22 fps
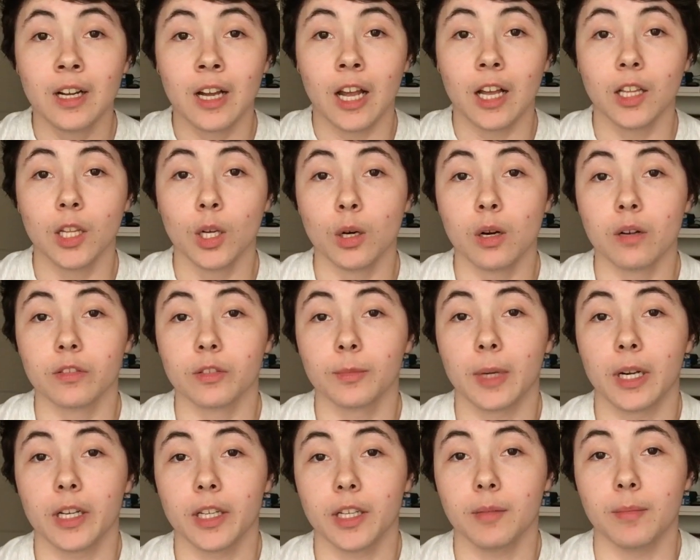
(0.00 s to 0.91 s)
Hello
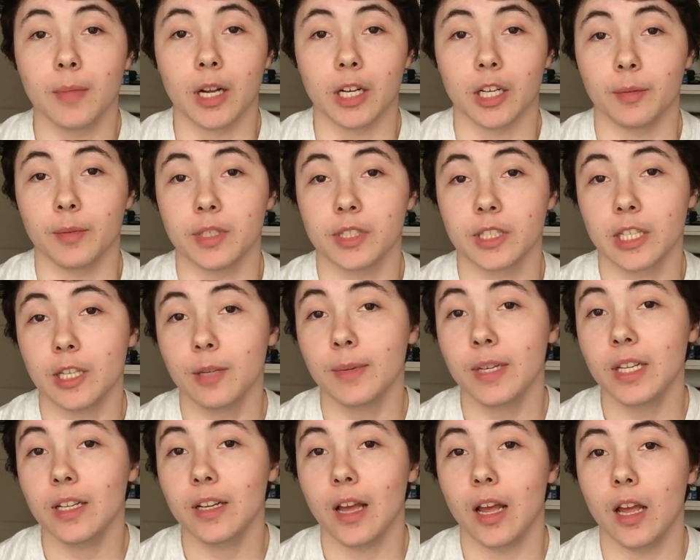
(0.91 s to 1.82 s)
everybody, my name is
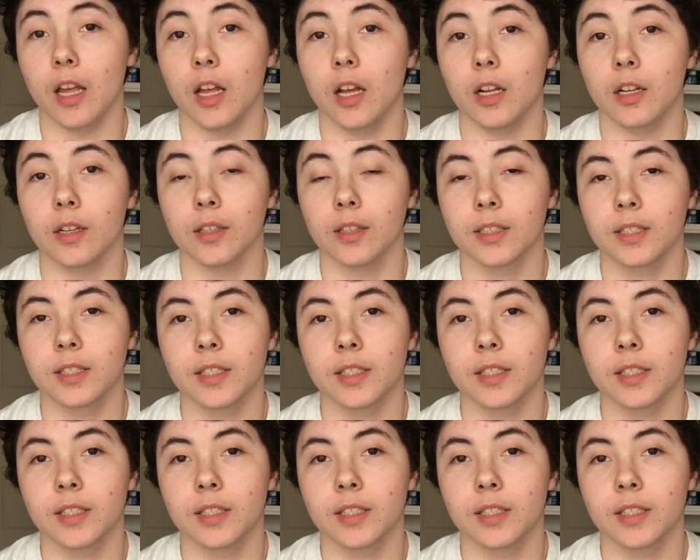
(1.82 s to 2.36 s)
Emmett, and